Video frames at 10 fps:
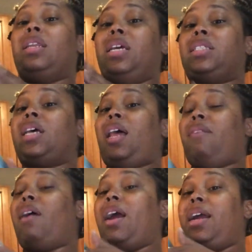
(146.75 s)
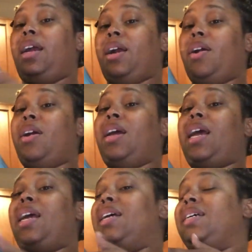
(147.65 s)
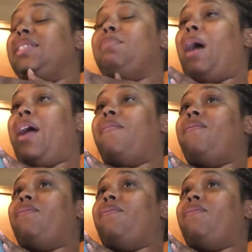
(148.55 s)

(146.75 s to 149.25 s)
this color right here is my